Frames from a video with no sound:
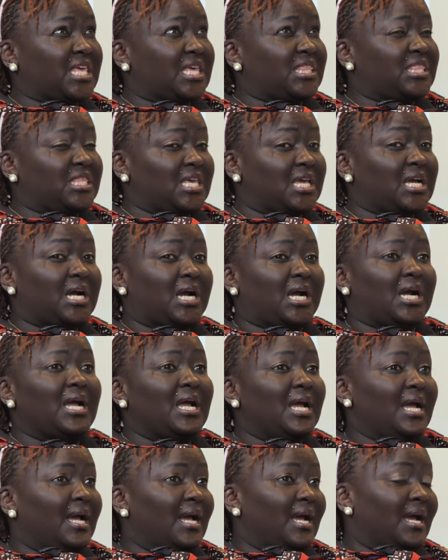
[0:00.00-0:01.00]
I think,
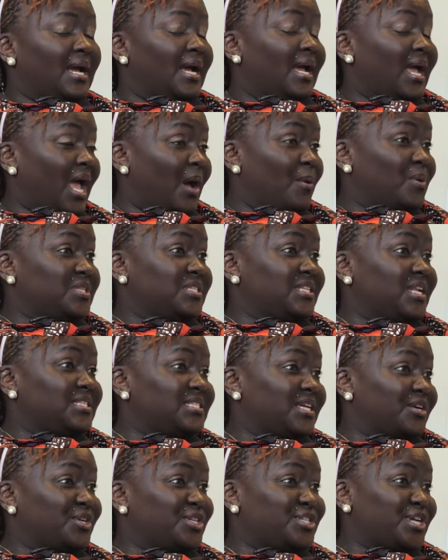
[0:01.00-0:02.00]
I was in a
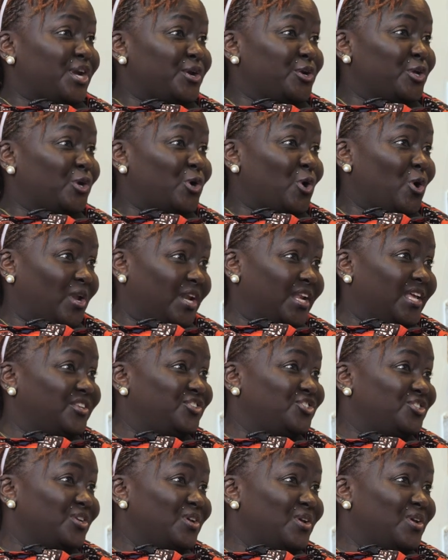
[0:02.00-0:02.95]
secretarial college.